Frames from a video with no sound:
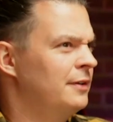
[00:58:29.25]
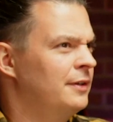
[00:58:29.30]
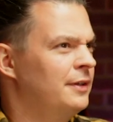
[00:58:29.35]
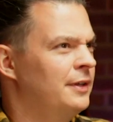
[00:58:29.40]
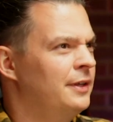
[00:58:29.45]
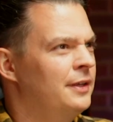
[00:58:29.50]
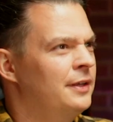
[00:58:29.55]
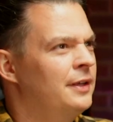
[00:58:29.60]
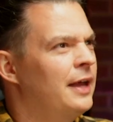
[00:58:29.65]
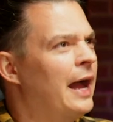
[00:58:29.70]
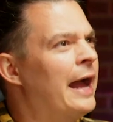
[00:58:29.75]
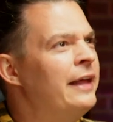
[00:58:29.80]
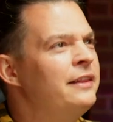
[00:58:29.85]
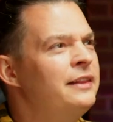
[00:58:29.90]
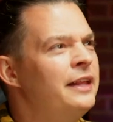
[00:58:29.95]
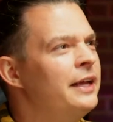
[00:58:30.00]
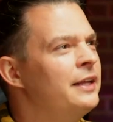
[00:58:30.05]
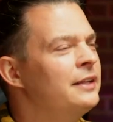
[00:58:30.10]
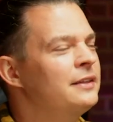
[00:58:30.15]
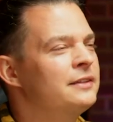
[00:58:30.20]
the entire I
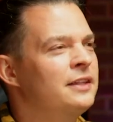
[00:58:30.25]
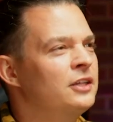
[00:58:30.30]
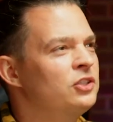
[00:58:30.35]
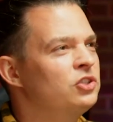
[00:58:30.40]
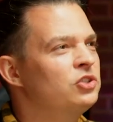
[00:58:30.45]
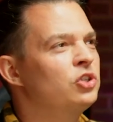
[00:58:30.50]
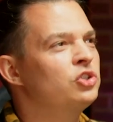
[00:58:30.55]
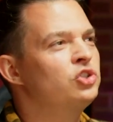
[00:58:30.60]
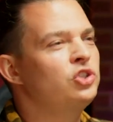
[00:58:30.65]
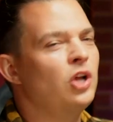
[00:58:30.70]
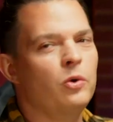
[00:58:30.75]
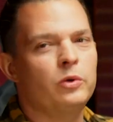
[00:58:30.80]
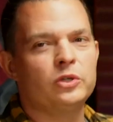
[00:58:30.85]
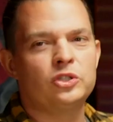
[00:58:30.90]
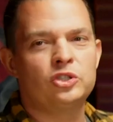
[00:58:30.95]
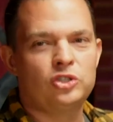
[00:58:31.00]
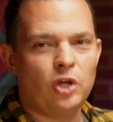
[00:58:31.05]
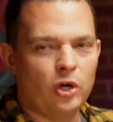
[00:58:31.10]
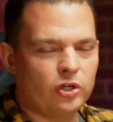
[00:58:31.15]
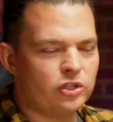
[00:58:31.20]
think the, the show is
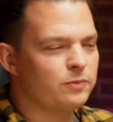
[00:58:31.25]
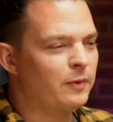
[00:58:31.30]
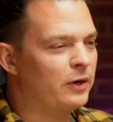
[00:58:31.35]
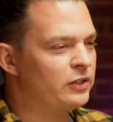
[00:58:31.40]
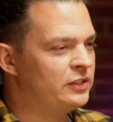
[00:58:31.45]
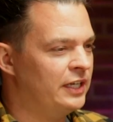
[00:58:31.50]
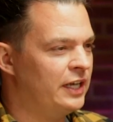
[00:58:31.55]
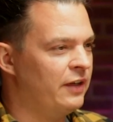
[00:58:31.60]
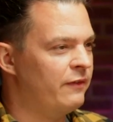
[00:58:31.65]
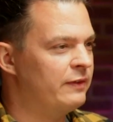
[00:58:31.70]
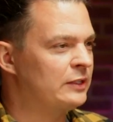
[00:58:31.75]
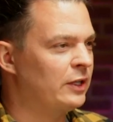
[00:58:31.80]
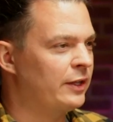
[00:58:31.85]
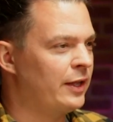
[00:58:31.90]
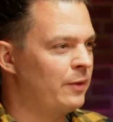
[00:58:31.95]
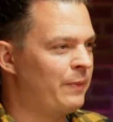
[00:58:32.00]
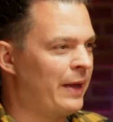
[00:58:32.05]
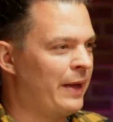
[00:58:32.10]
so smart to give us all that